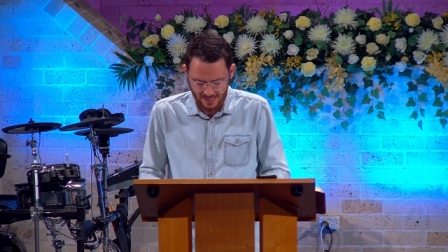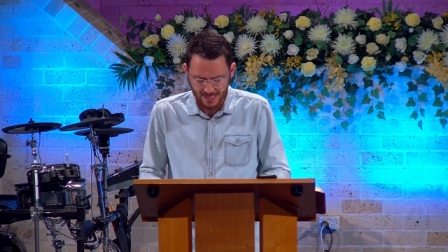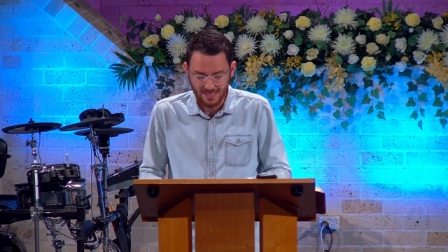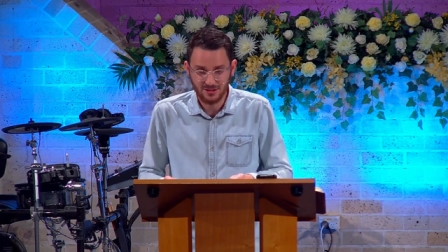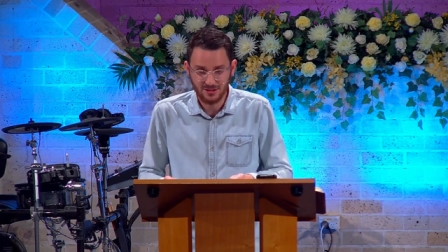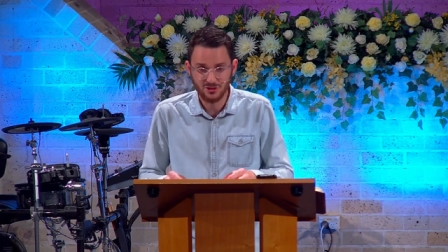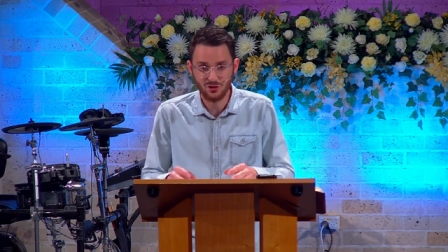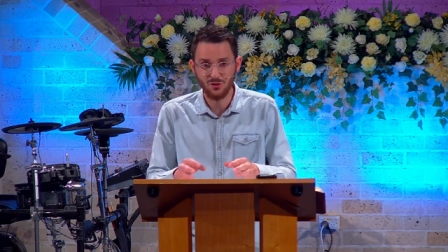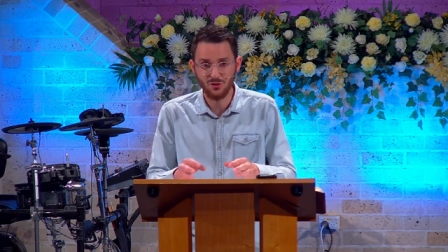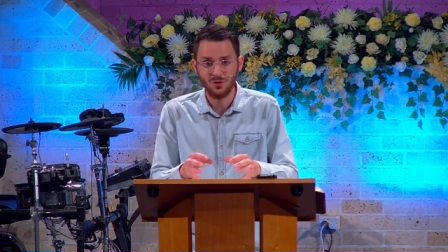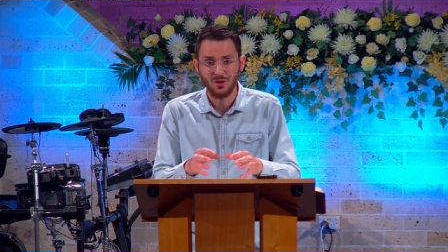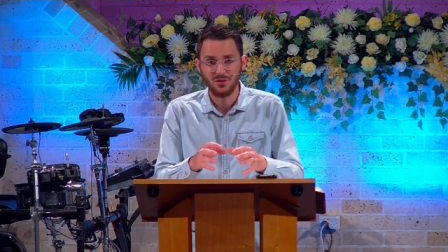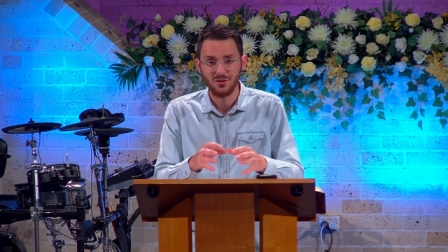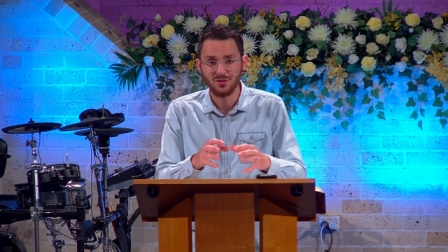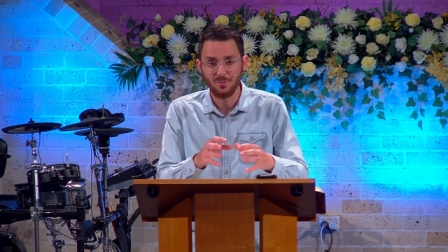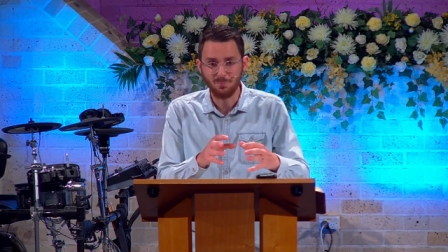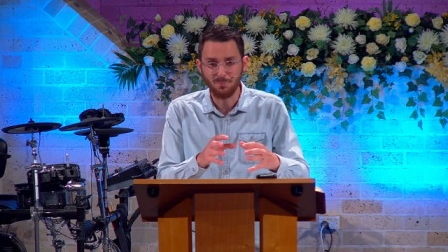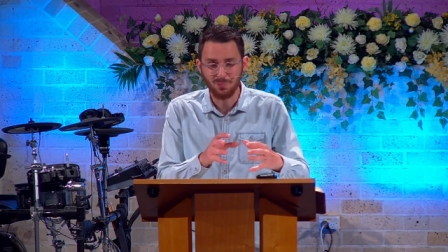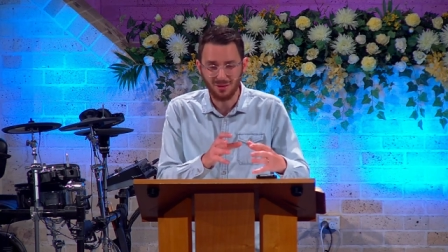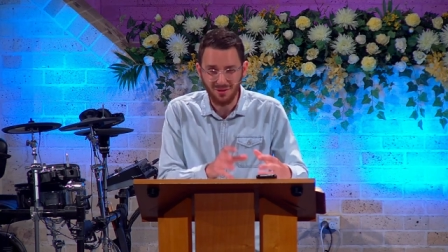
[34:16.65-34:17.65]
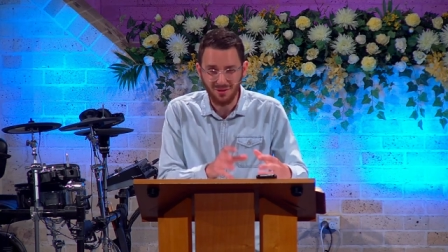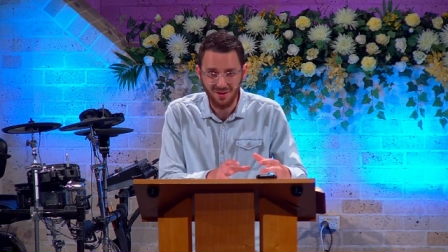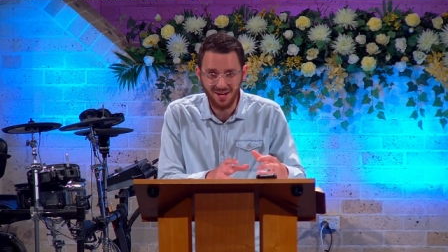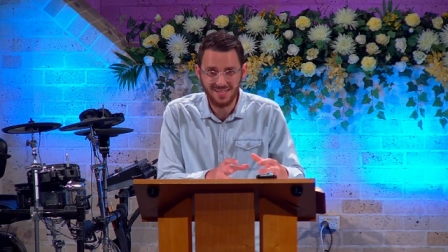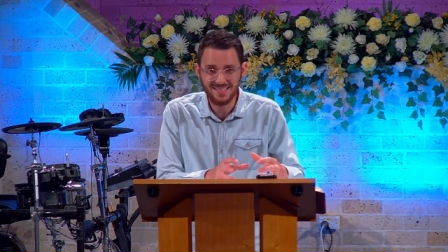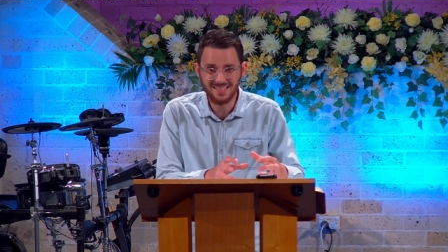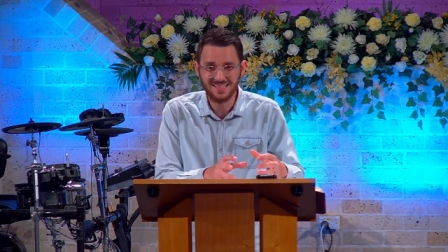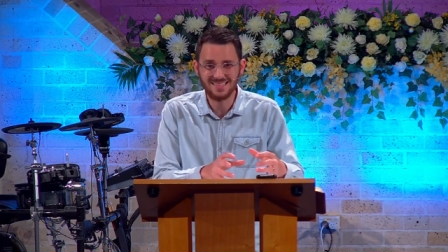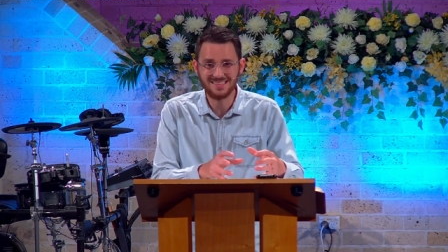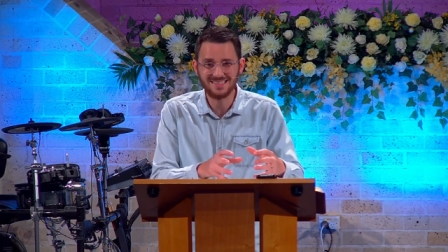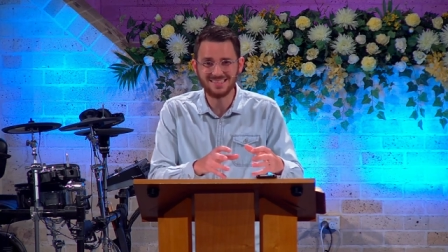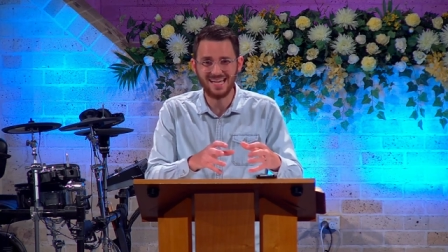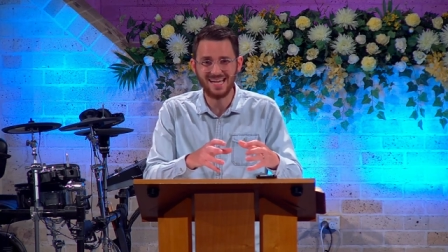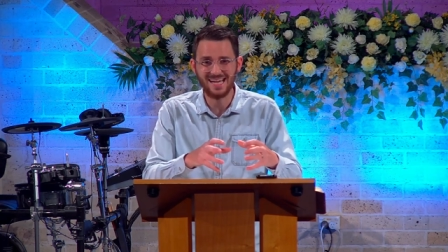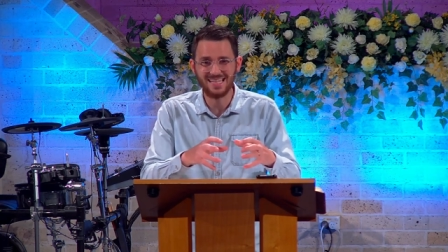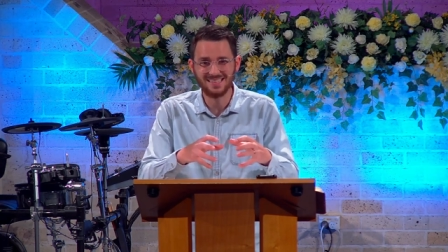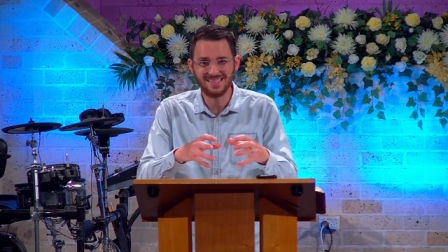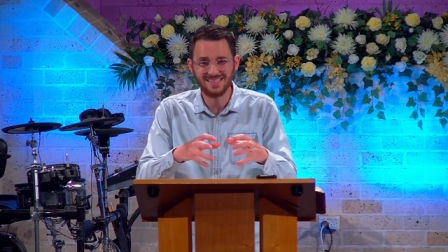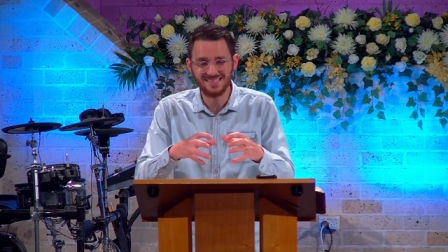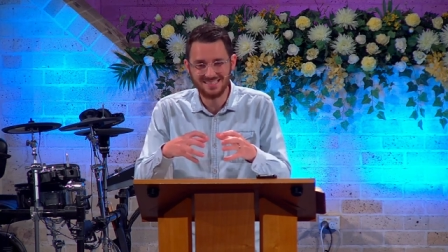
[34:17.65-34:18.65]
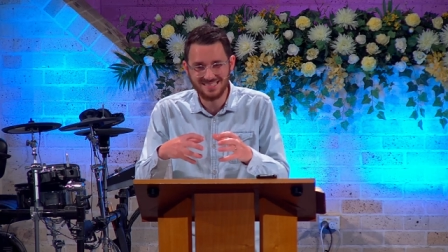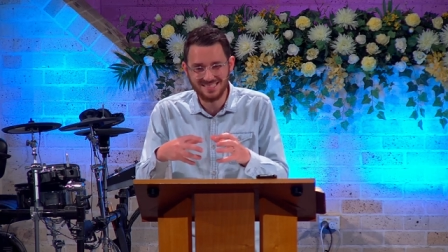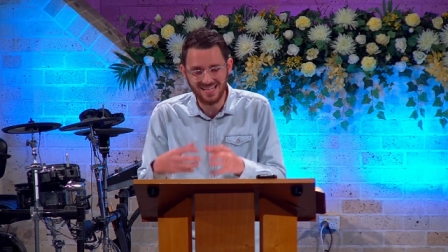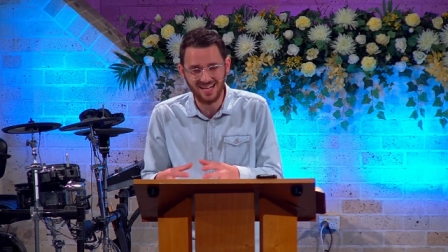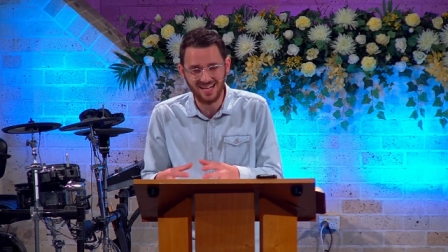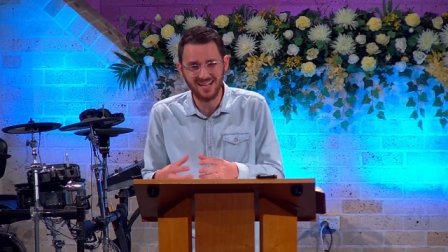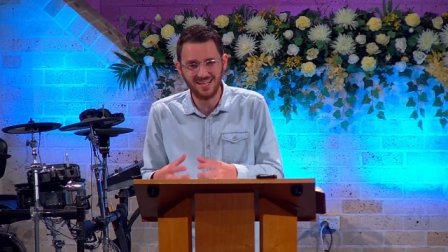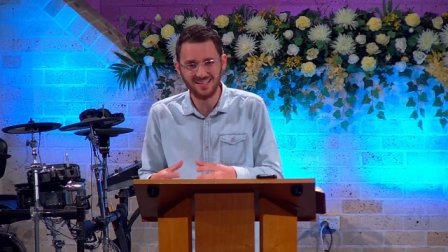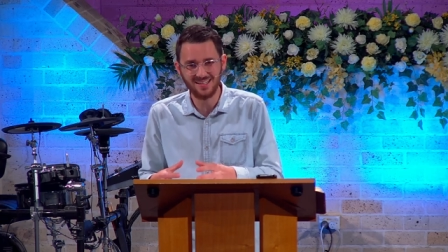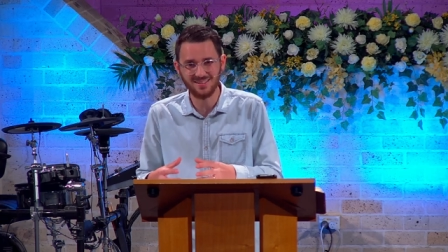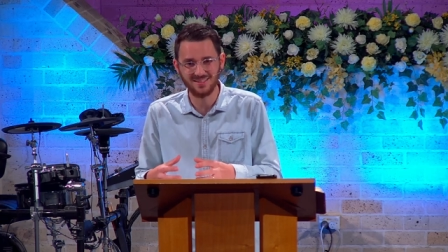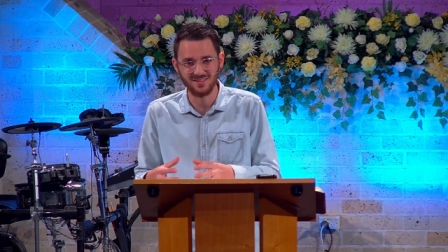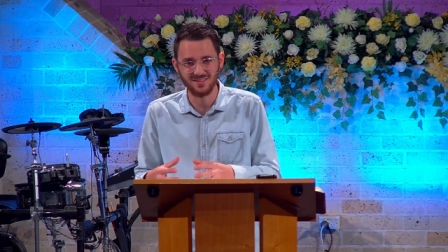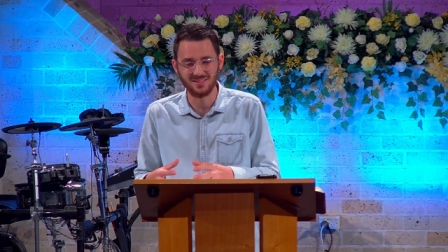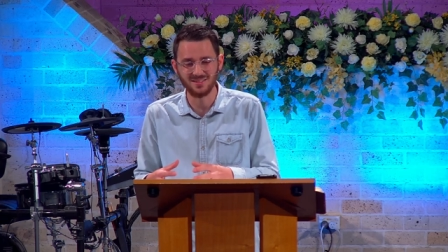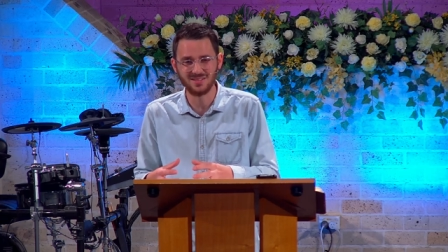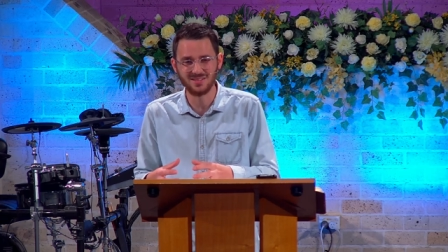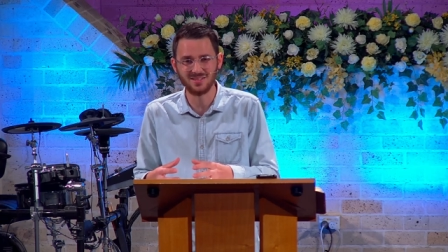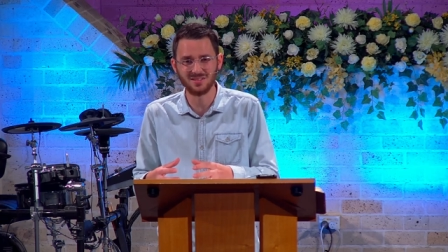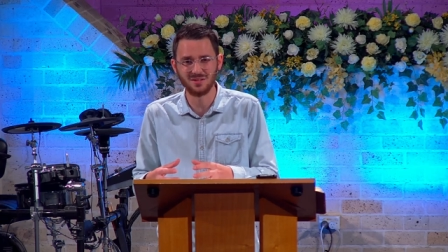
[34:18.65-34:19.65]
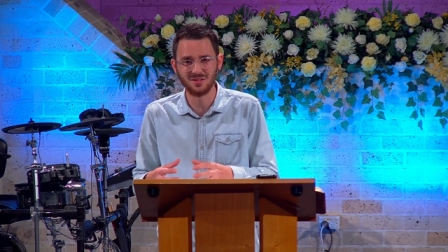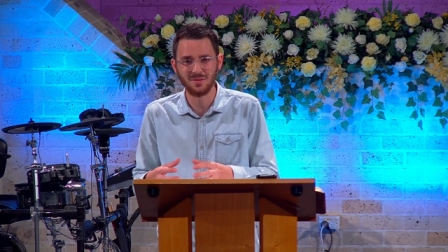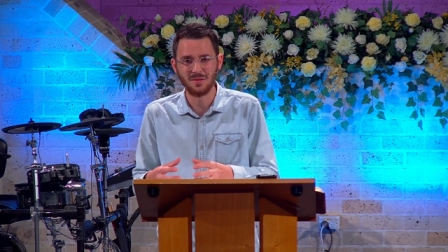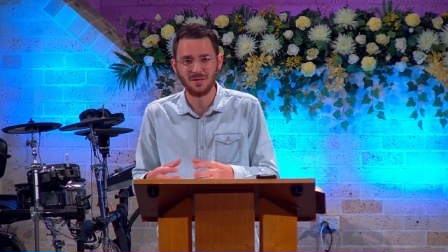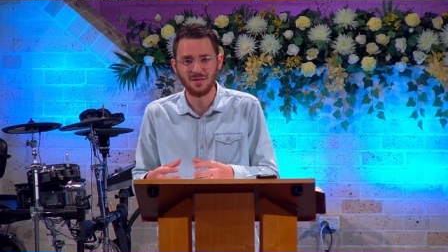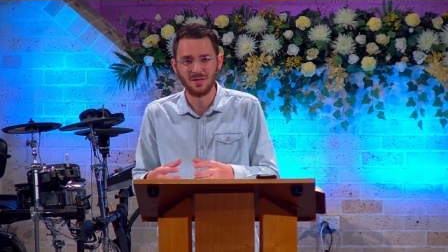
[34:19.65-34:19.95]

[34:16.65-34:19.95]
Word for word: And so the blindness and the darkness